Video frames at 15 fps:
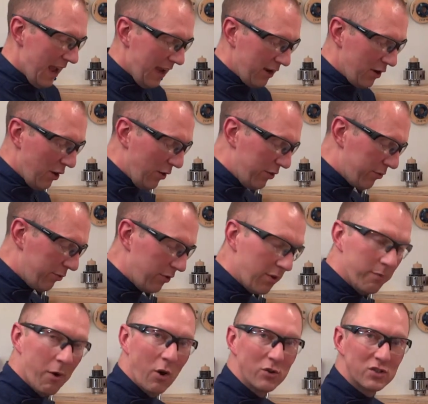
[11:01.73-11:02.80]
and go through
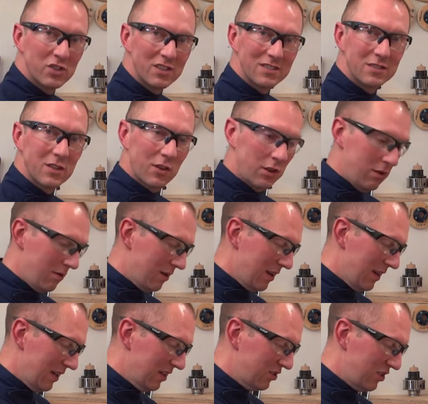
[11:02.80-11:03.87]
the motions so that you
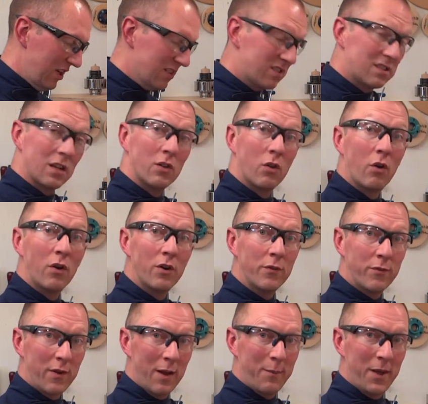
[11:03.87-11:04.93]
can get a chance to learn
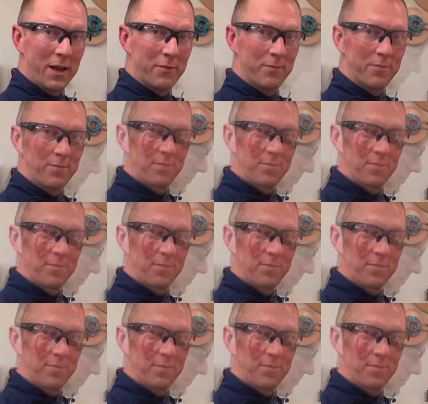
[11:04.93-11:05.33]
from it.